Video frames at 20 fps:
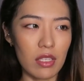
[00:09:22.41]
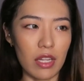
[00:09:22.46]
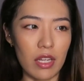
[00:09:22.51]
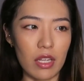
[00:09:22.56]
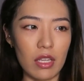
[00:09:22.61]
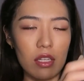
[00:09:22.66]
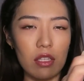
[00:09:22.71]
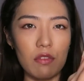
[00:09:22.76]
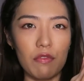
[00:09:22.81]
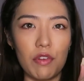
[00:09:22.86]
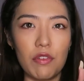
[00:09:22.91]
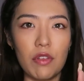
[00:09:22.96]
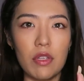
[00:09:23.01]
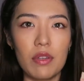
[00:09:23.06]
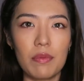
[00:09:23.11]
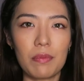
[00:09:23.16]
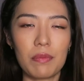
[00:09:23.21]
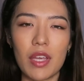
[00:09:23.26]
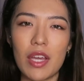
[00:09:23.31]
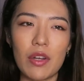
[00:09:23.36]
Like it's very,
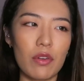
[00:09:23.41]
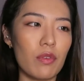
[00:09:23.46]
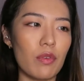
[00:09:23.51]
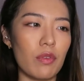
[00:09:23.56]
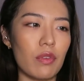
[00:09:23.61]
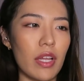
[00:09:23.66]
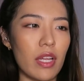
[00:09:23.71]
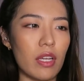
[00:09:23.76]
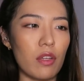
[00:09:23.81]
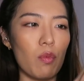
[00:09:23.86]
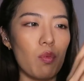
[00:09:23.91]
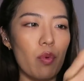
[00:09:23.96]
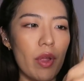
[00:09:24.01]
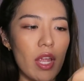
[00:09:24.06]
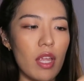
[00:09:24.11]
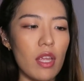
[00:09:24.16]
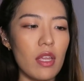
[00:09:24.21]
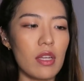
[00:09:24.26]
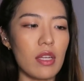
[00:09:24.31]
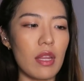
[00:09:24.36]
I don't know, like the
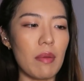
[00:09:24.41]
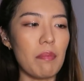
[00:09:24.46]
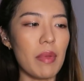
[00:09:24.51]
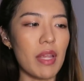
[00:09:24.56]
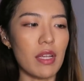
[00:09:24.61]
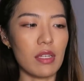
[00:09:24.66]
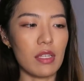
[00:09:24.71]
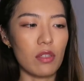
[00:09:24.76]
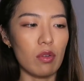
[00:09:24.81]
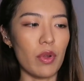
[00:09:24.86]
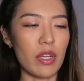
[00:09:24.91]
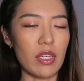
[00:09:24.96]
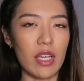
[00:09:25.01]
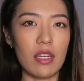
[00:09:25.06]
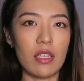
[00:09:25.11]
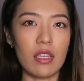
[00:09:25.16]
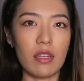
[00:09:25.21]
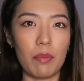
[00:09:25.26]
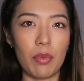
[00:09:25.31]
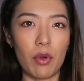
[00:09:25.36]
way they make this whole entire
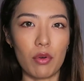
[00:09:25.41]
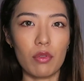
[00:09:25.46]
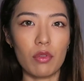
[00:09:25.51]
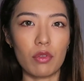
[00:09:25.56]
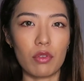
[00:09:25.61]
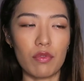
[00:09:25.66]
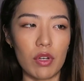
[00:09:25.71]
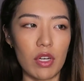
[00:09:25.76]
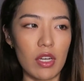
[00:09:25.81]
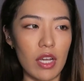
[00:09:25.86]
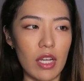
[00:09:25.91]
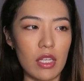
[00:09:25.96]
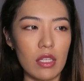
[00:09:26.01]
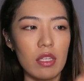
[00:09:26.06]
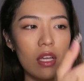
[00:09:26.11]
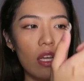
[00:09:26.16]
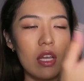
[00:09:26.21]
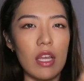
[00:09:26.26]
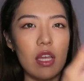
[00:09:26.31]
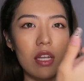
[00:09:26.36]
thing, the bottle looks really nice,
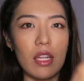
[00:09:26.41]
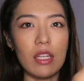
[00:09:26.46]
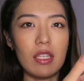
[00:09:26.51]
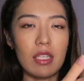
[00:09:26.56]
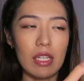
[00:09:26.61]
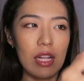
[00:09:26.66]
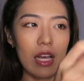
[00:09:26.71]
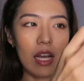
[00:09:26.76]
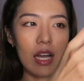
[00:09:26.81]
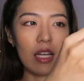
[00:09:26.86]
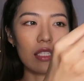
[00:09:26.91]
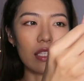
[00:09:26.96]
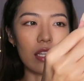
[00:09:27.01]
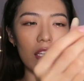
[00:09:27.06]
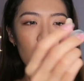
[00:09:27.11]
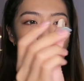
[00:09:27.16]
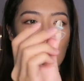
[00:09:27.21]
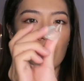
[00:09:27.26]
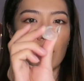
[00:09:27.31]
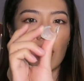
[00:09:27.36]
and then it's glass, and then
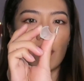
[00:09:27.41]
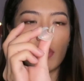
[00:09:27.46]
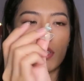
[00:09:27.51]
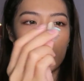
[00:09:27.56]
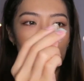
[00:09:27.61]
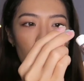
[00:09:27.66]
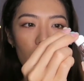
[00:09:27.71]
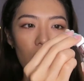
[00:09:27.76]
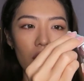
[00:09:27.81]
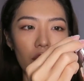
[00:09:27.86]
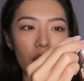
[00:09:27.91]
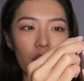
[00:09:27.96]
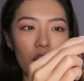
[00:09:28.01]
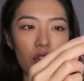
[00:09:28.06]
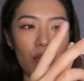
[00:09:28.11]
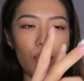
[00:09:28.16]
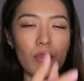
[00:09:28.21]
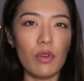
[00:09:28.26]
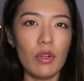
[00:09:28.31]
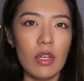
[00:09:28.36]
they also have this little thing for
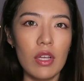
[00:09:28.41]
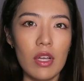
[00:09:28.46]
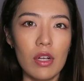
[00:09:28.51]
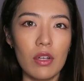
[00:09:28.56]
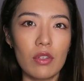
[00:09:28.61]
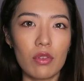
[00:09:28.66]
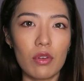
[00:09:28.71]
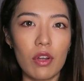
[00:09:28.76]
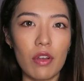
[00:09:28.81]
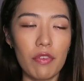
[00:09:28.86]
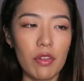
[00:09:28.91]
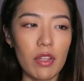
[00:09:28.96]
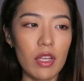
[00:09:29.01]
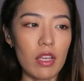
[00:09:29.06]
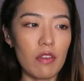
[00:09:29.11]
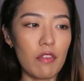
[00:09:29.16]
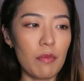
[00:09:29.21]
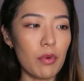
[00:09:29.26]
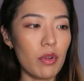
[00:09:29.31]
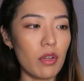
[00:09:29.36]
you. So I feel like
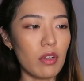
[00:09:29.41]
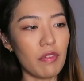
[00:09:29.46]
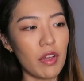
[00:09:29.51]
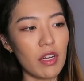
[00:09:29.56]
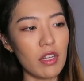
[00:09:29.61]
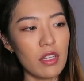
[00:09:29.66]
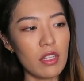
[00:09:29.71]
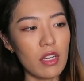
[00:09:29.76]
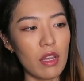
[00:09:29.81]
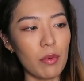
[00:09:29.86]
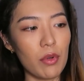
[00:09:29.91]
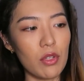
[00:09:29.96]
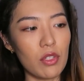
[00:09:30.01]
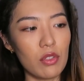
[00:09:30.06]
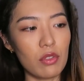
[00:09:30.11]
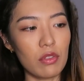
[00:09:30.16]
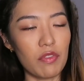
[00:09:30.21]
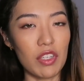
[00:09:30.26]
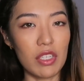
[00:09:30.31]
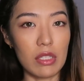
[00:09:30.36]
if you put it on the vanity table, it just
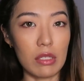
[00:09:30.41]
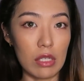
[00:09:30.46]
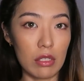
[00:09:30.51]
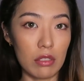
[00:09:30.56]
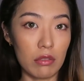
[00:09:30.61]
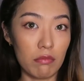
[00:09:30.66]
looks very sleek.